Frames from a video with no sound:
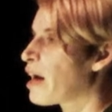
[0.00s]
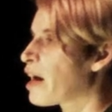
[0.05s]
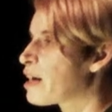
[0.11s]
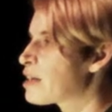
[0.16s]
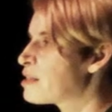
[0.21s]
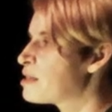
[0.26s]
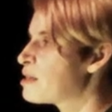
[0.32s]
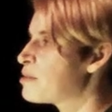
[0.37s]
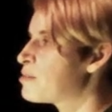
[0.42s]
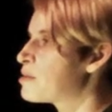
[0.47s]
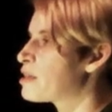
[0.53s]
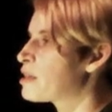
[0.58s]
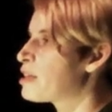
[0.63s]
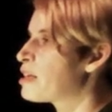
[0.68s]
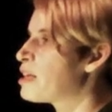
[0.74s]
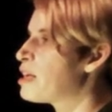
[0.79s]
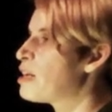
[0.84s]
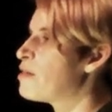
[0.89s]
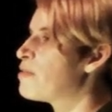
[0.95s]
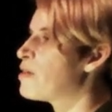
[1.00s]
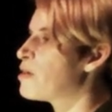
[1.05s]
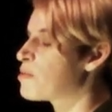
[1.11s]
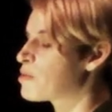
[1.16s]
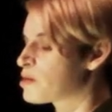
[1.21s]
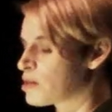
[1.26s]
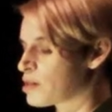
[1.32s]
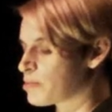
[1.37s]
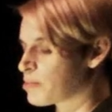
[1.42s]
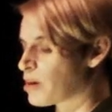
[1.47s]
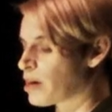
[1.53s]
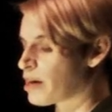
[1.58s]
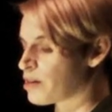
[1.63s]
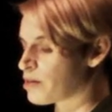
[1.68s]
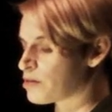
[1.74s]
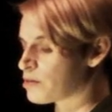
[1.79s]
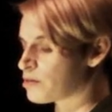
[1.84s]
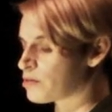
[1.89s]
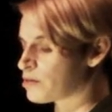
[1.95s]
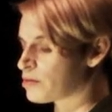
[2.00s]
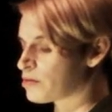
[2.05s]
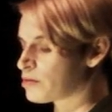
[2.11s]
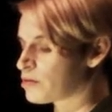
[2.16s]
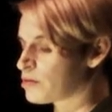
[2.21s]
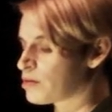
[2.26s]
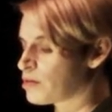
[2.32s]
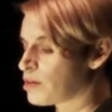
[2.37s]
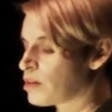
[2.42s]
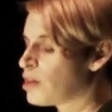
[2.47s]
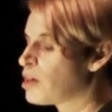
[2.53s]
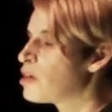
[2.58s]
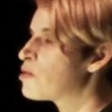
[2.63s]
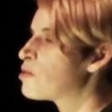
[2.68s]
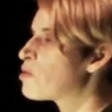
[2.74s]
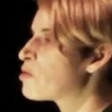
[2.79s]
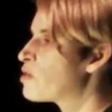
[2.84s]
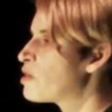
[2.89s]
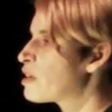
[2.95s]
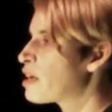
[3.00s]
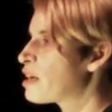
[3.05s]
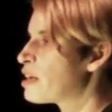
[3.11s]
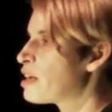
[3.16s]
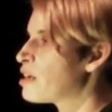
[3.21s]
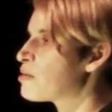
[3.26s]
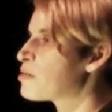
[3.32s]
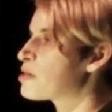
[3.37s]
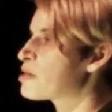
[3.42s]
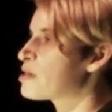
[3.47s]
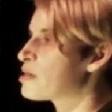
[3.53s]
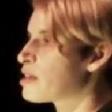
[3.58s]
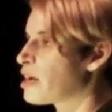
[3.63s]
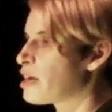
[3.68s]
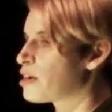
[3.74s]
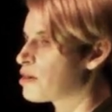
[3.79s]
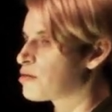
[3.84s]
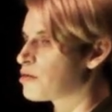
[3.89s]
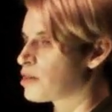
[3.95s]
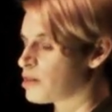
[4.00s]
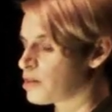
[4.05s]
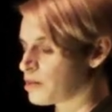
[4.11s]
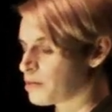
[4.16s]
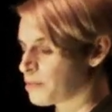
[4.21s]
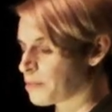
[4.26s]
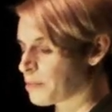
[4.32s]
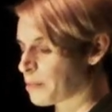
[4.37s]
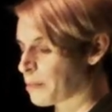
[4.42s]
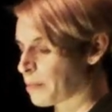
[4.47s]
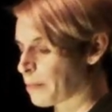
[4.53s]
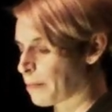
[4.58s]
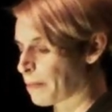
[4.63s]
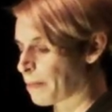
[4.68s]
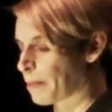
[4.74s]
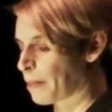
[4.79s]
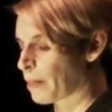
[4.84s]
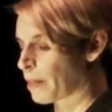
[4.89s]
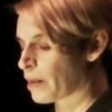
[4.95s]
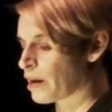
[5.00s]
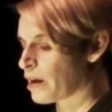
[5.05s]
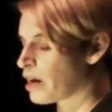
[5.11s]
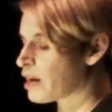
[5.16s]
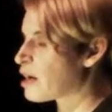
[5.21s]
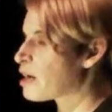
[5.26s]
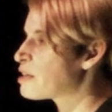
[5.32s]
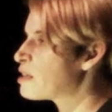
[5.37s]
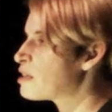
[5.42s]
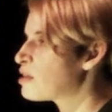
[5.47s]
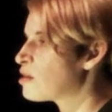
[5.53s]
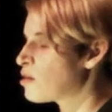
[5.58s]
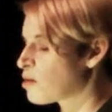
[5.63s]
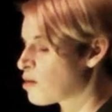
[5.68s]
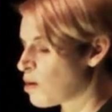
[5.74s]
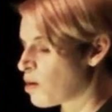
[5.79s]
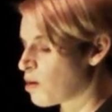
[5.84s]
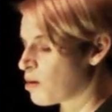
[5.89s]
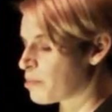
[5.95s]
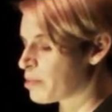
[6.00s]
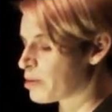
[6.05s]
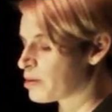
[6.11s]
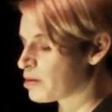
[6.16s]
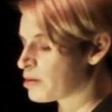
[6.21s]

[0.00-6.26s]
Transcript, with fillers: asked him to leave, he would smile. Nothing in it was sacred, and I didn't look up.